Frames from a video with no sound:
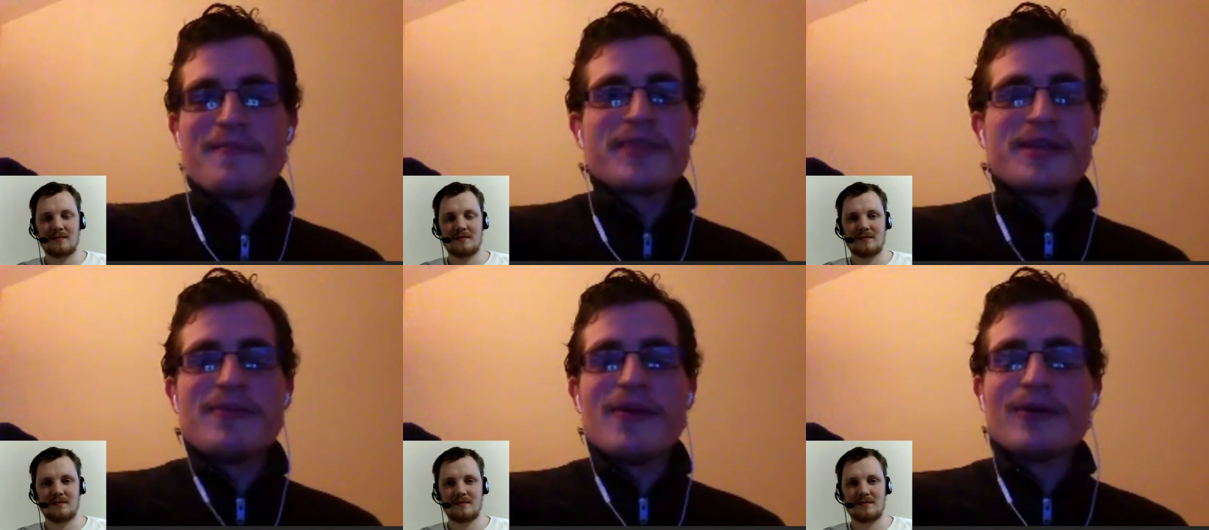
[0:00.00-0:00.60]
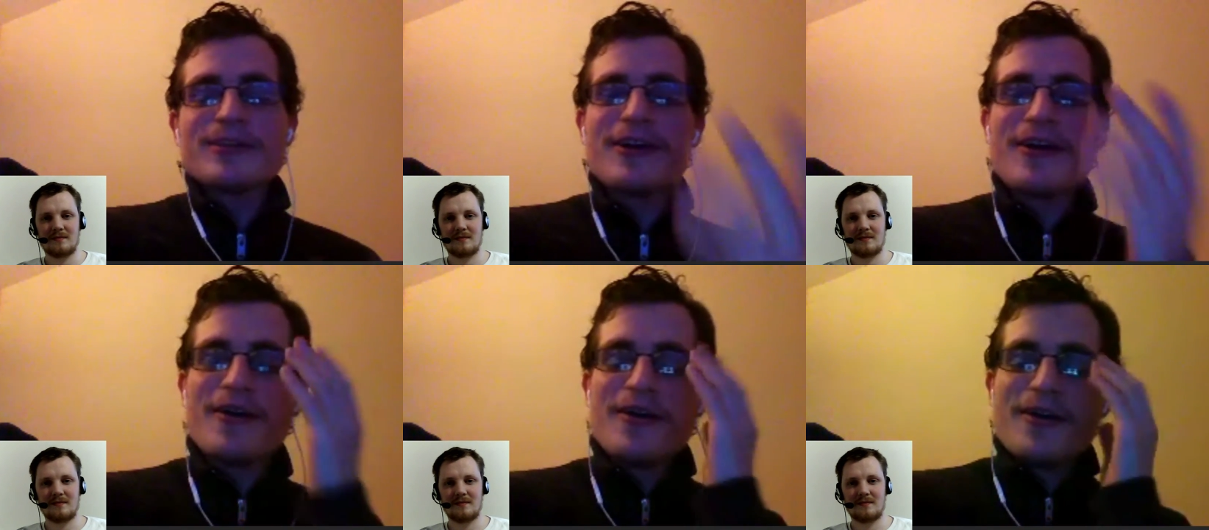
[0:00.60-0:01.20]
Speaker 1: But also,
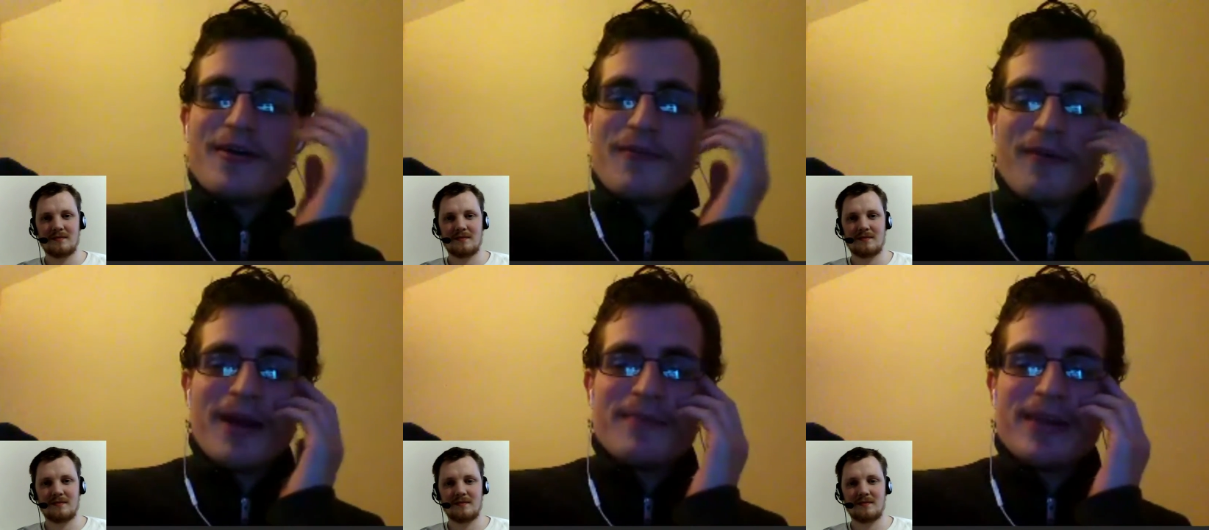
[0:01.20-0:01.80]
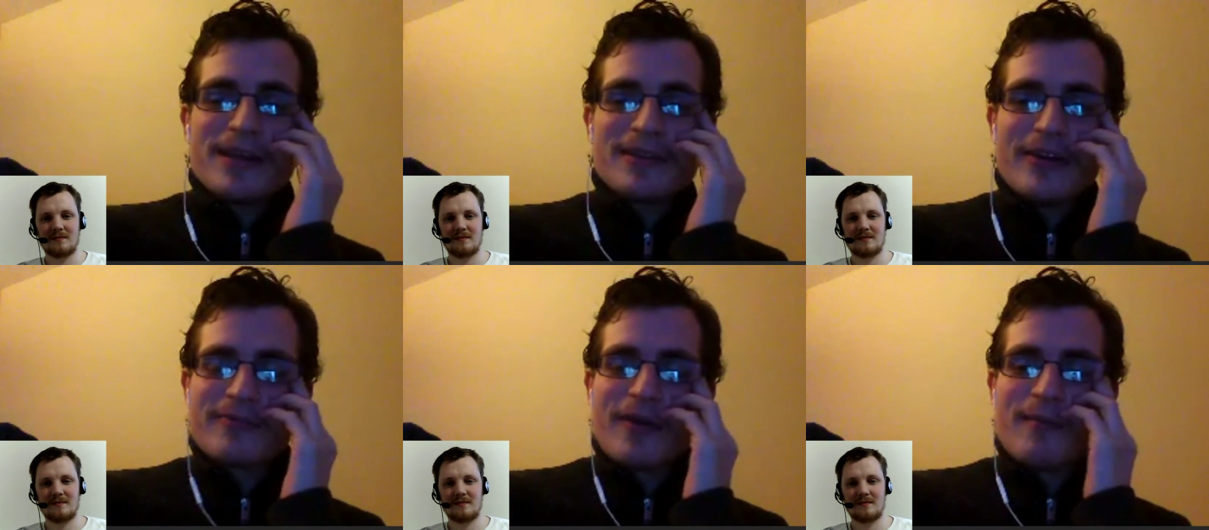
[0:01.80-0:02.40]
what made me lose
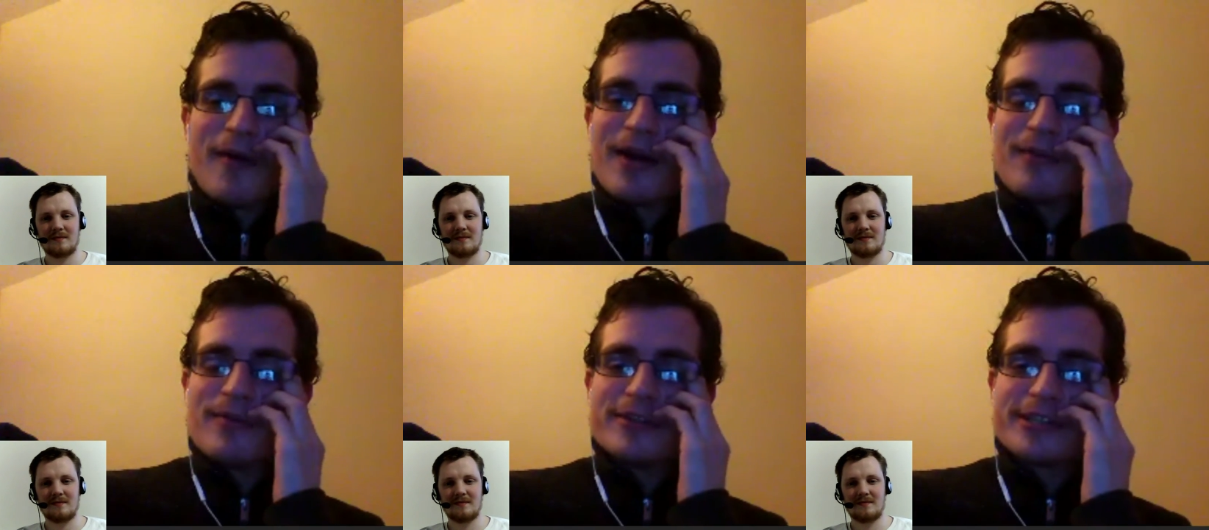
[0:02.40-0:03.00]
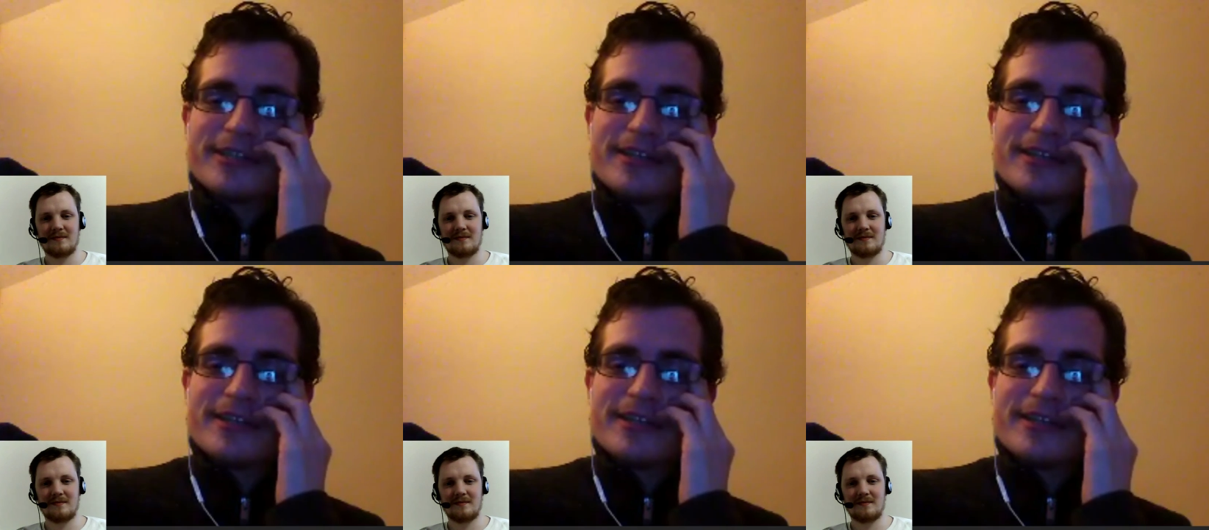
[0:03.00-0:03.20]
my mind was